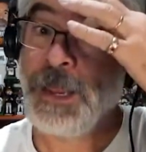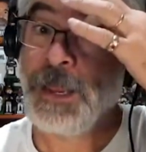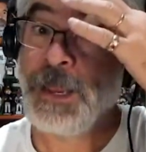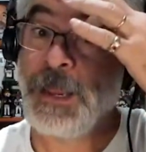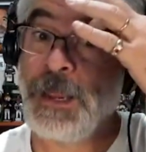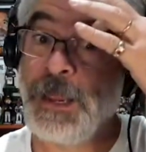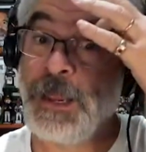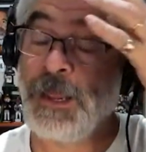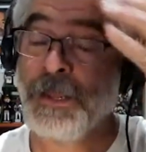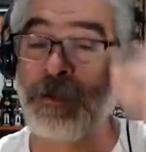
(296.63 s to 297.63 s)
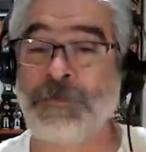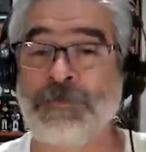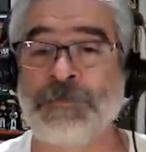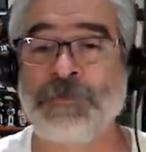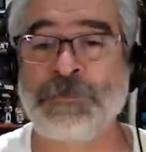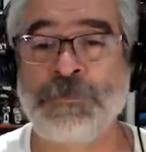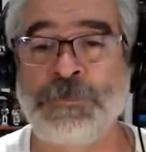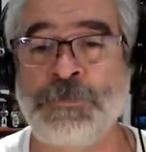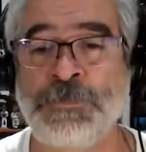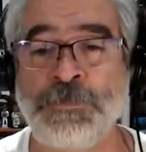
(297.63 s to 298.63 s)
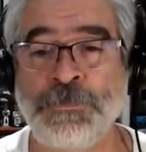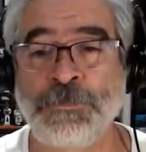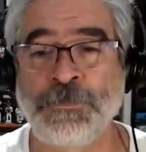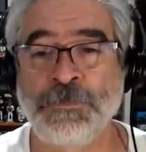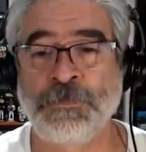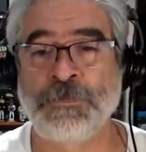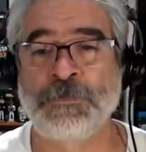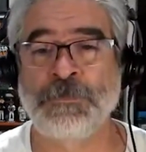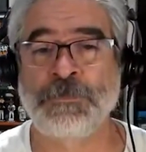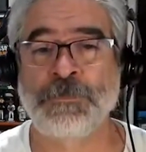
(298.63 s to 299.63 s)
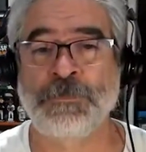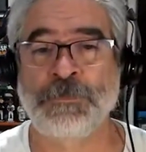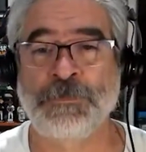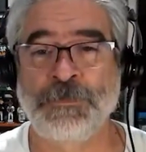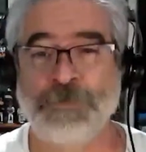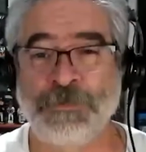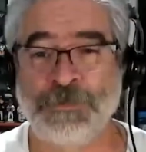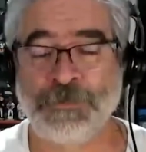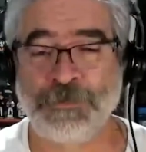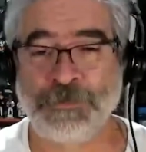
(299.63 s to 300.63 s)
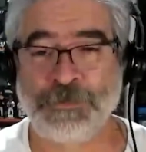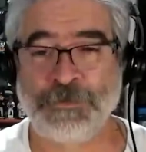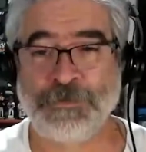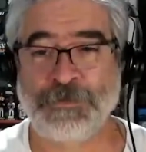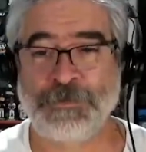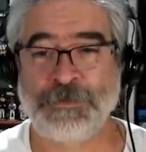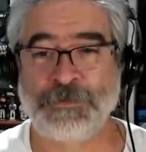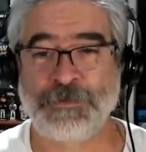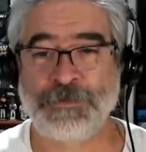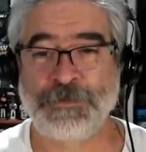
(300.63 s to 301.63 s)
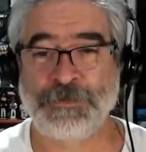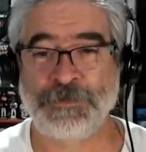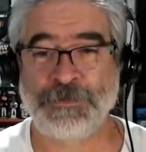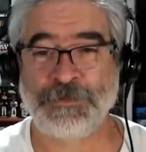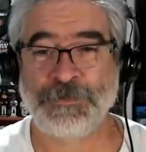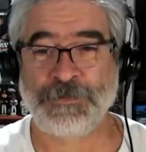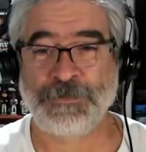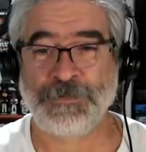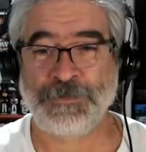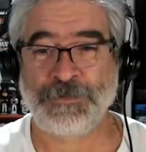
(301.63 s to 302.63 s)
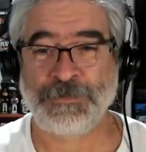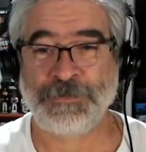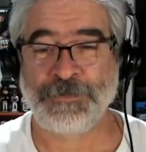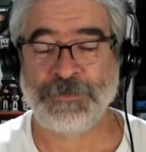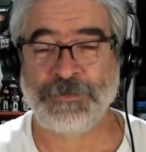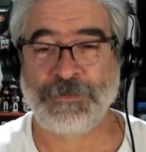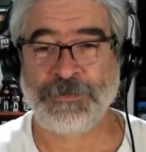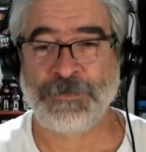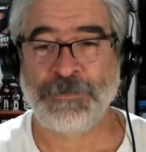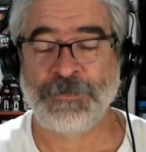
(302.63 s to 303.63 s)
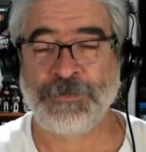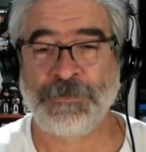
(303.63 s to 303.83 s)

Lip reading: (not speaking)